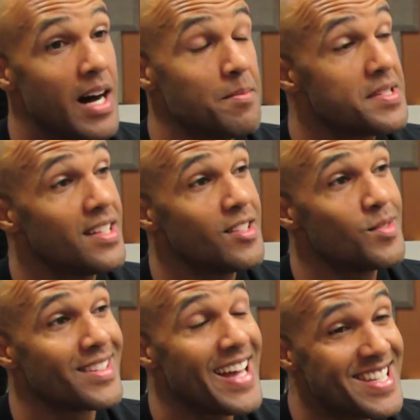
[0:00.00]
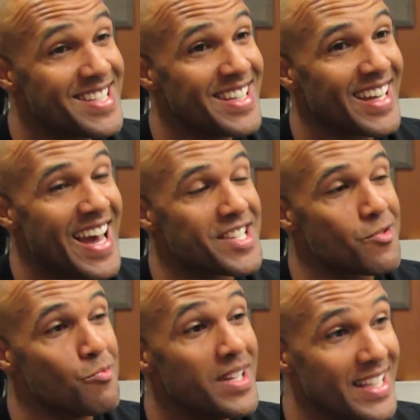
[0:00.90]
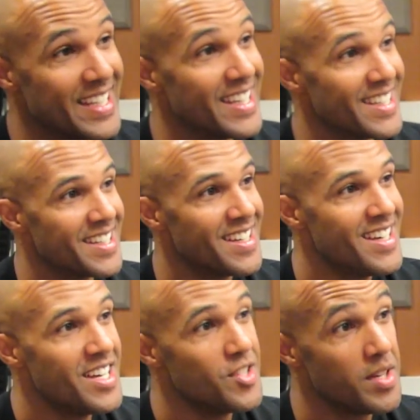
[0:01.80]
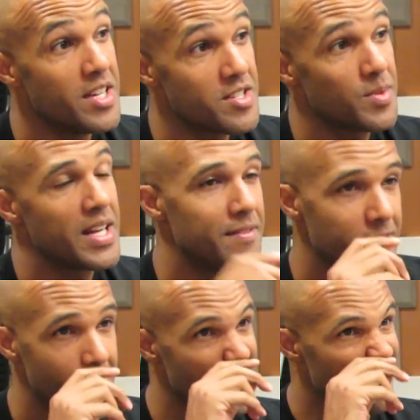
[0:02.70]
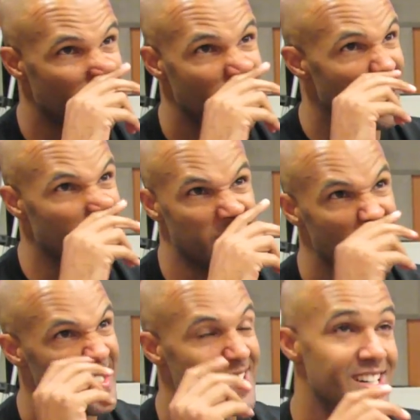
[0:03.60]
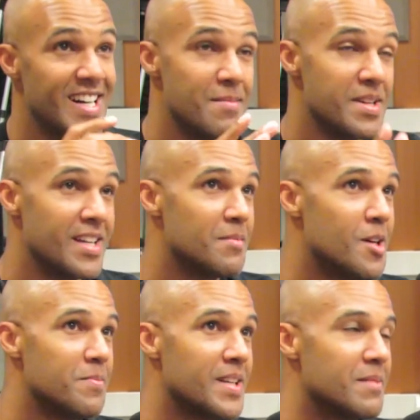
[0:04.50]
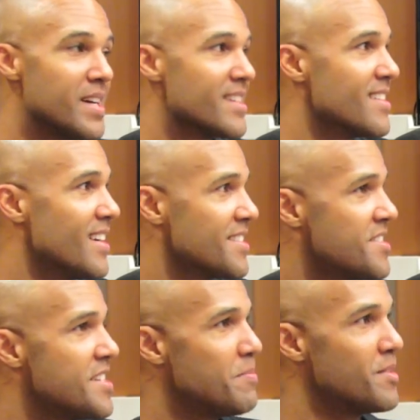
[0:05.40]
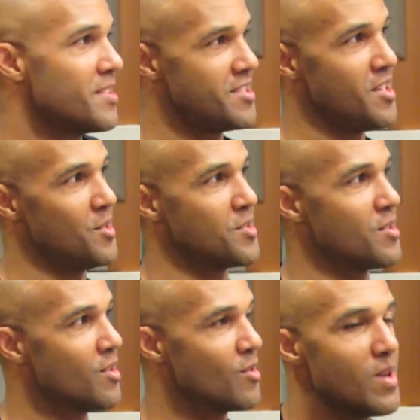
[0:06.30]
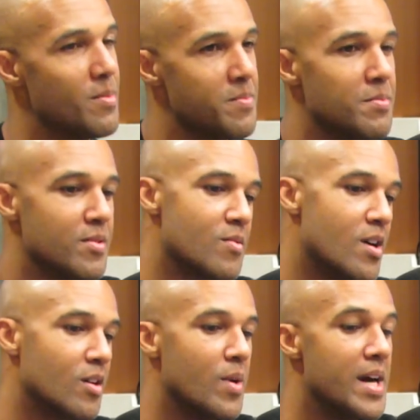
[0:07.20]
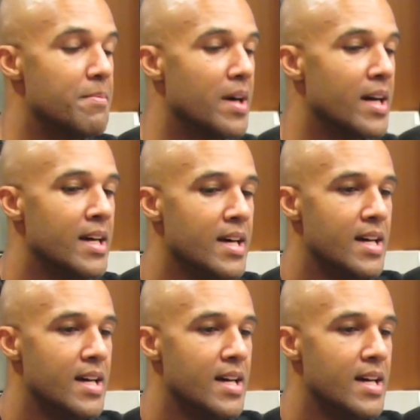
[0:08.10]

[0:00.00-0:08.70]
I'm telling you, the light skinned guys really get it. Here's what I've learned, and I mean, I'm hoping I'm not stepping on toes or rubbing people the wrong way, but